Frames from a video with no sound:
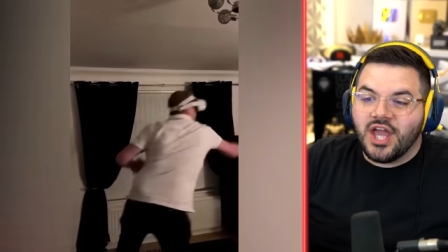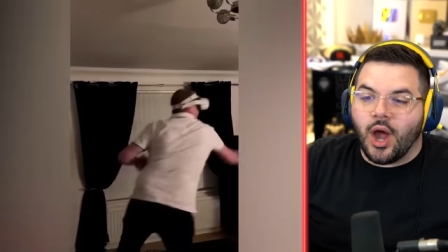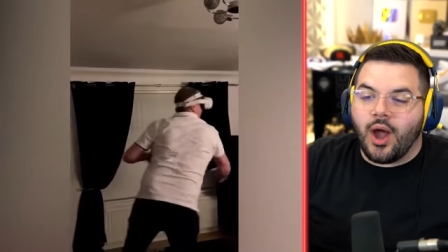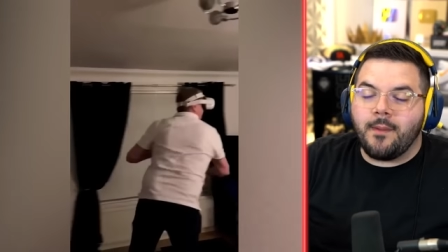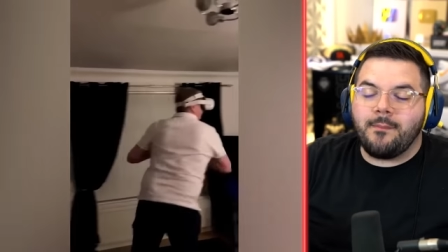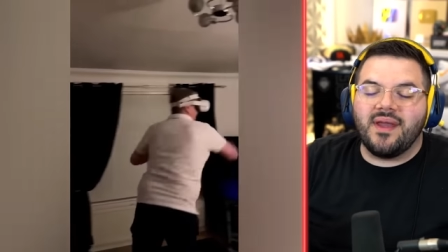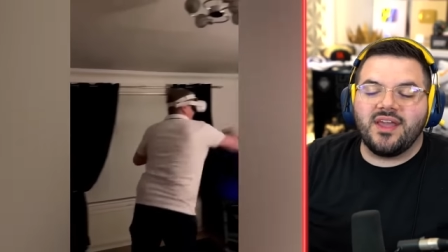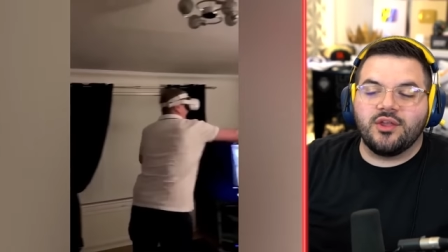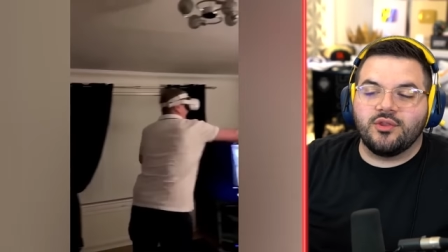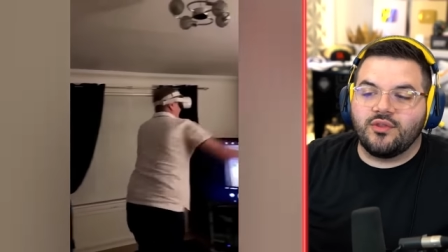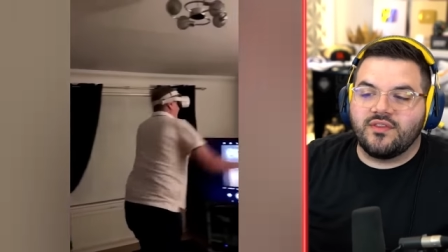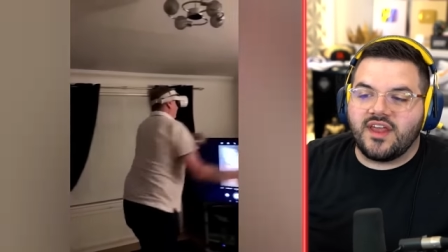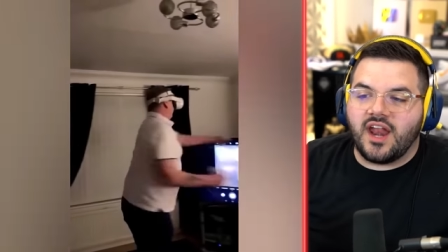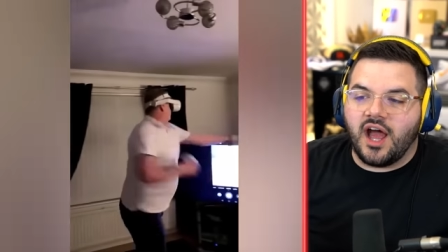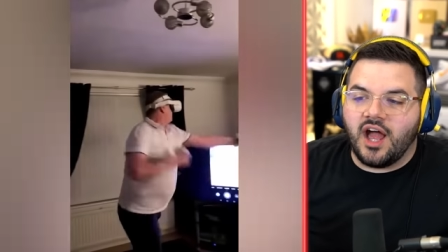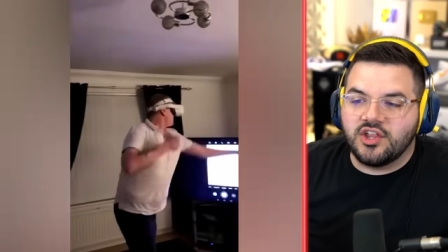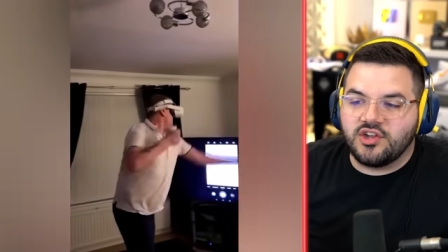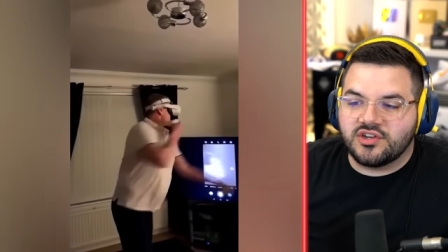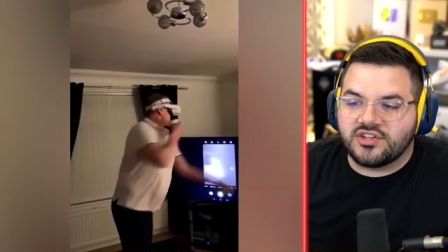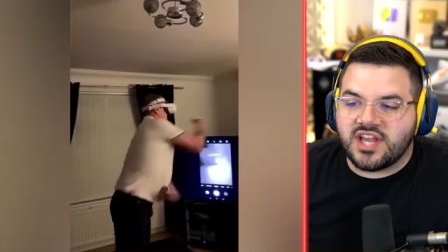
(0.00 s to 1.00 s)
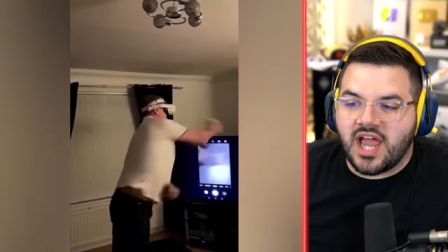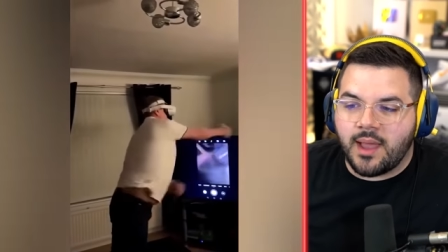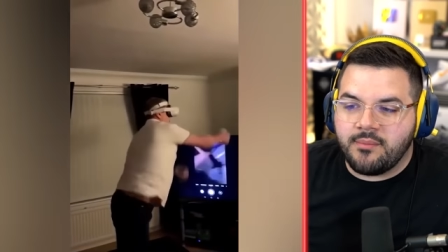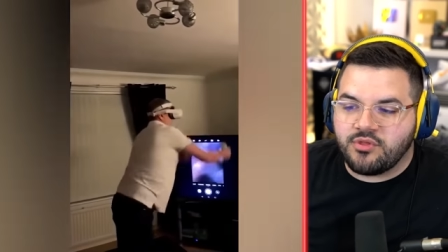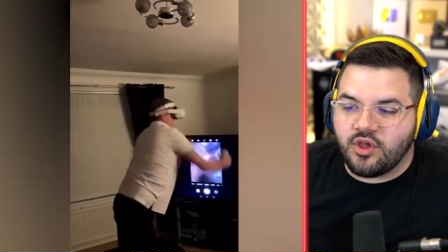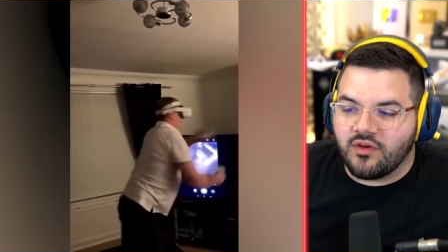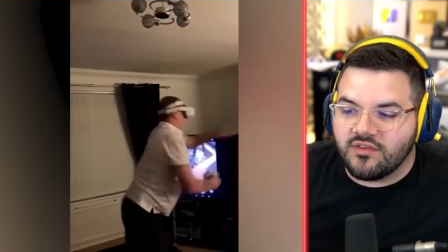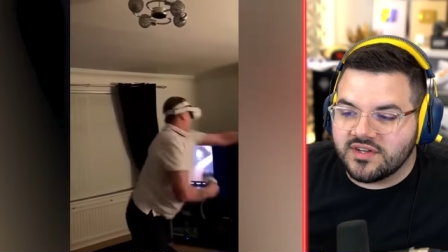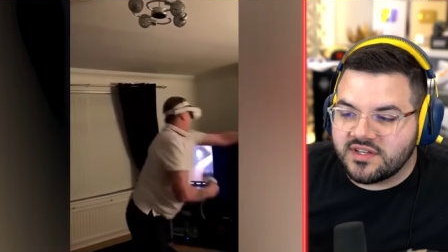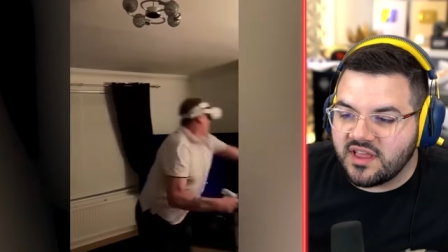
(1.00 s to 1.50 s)
I bet you do that a hundred times
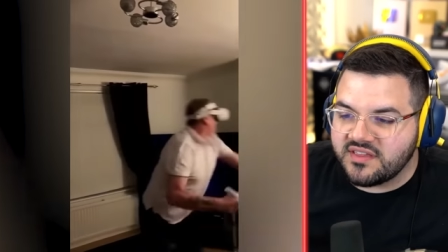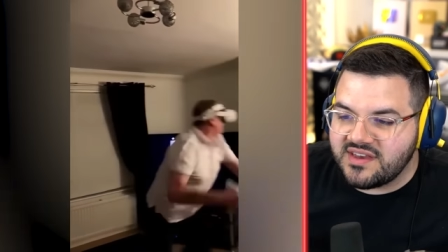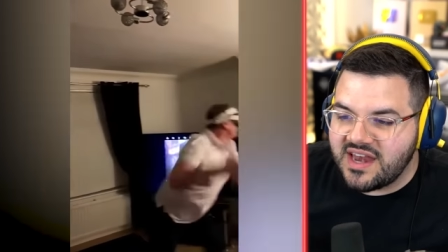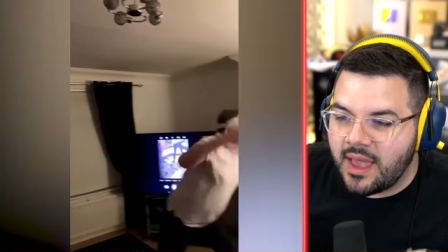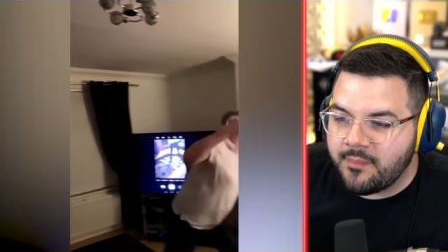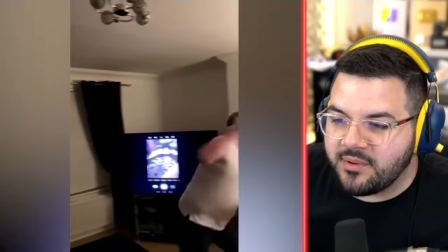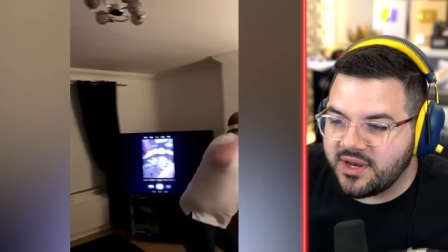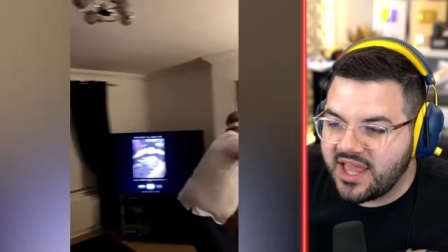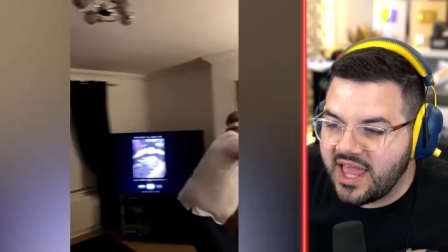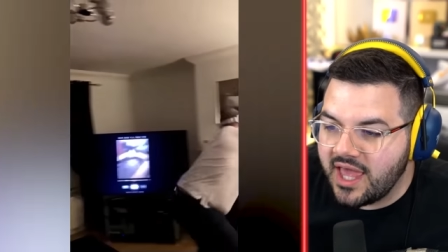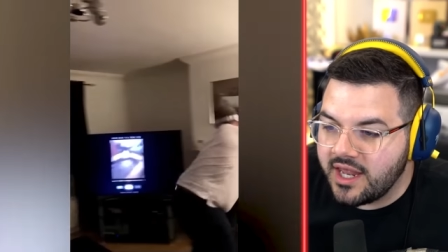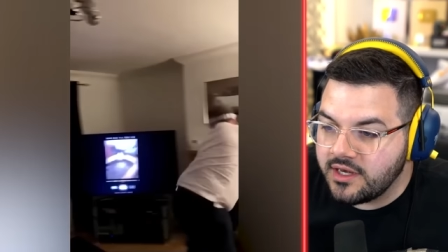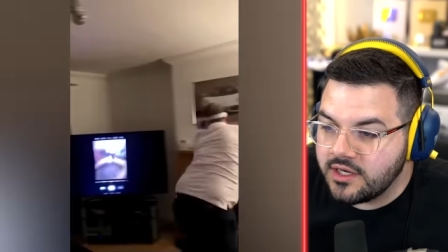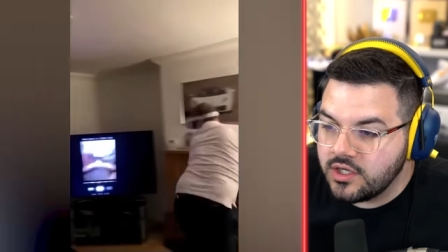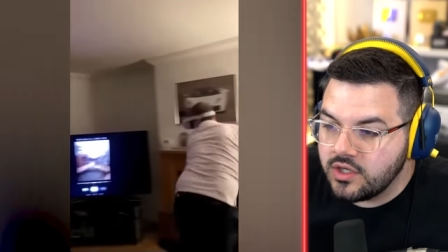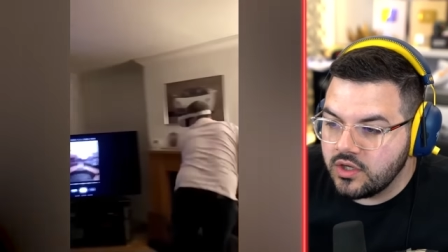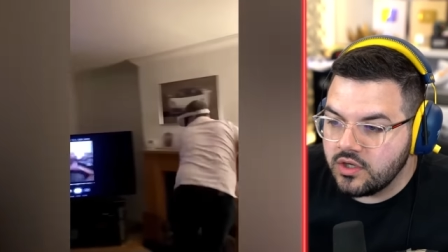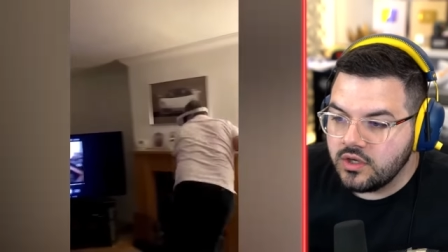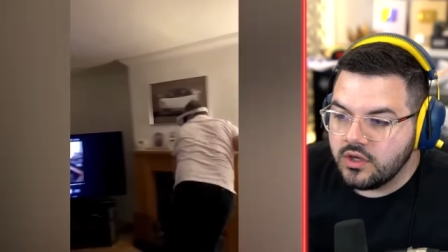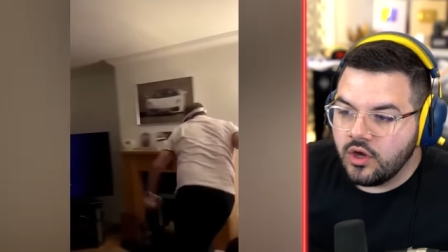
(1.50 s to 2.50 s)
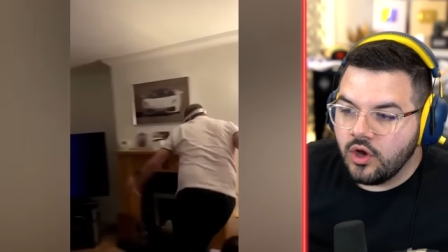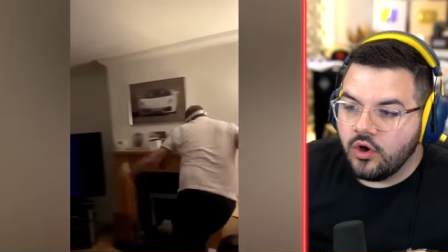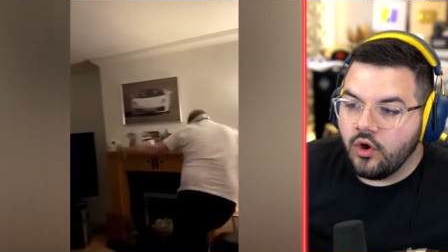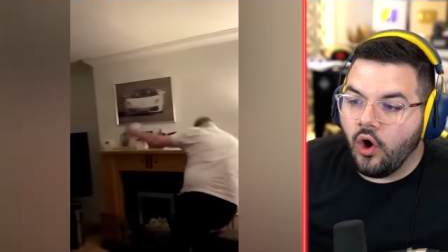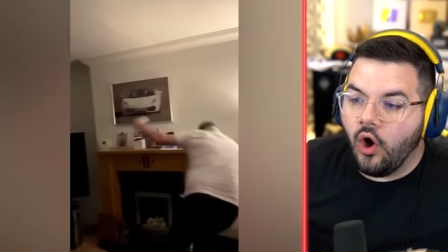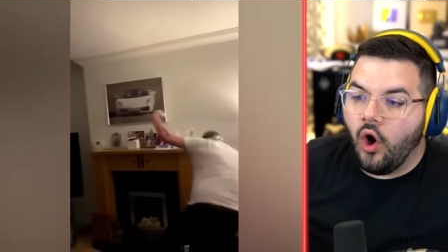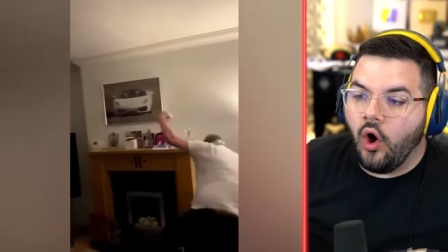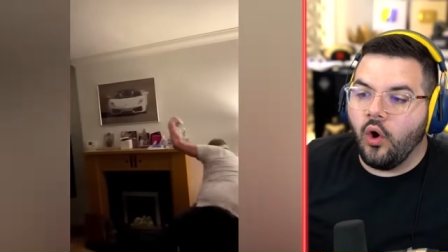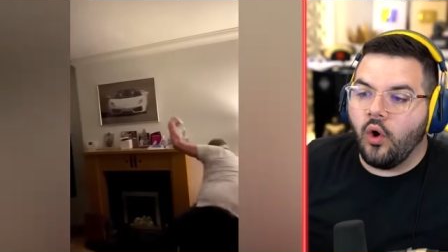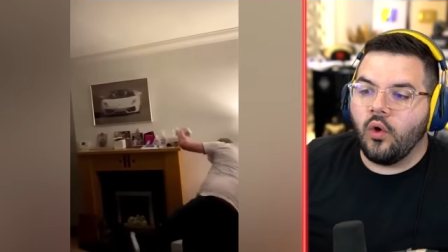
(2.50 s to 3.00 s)
over. It doesn't happen again.
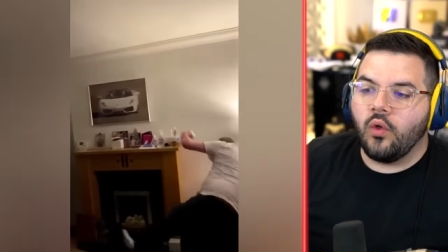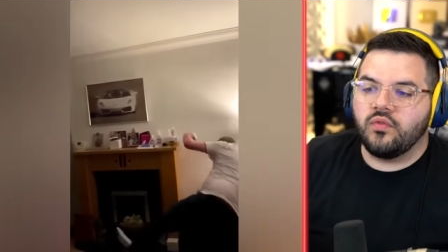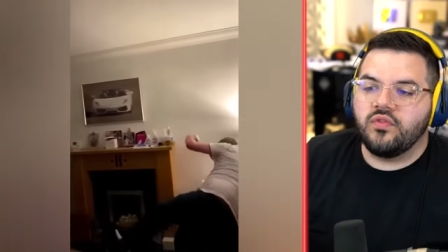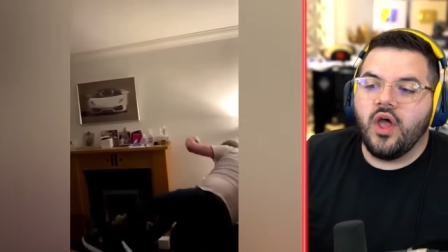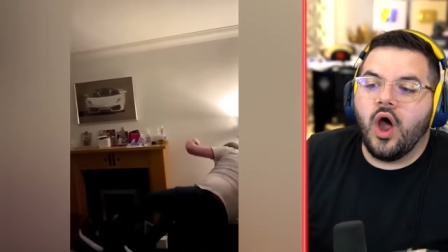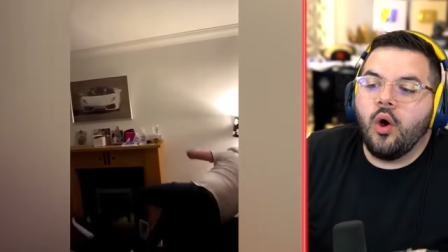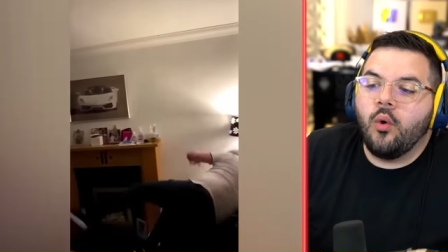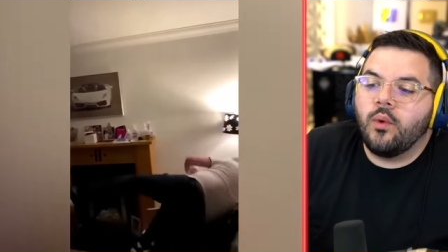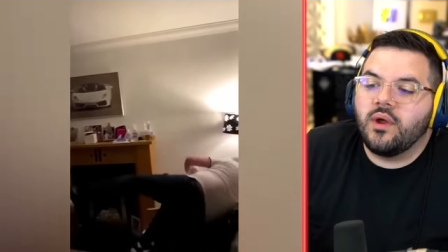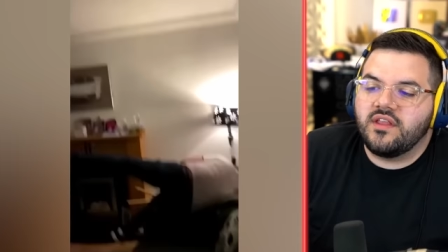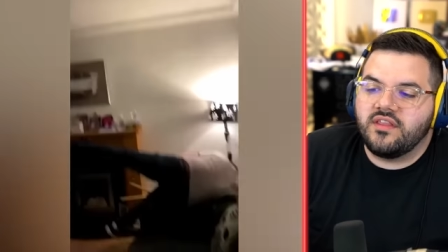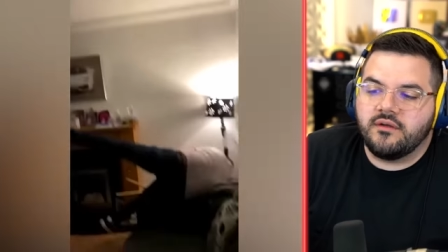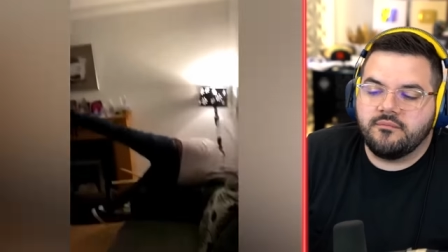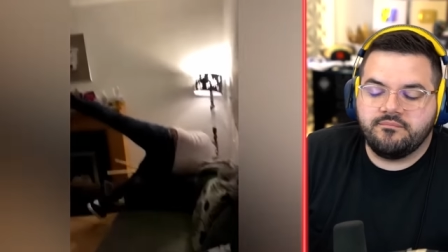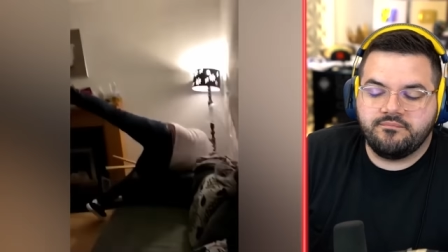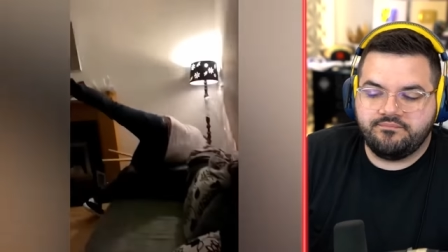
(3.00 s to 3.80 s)
Oh no, one of the...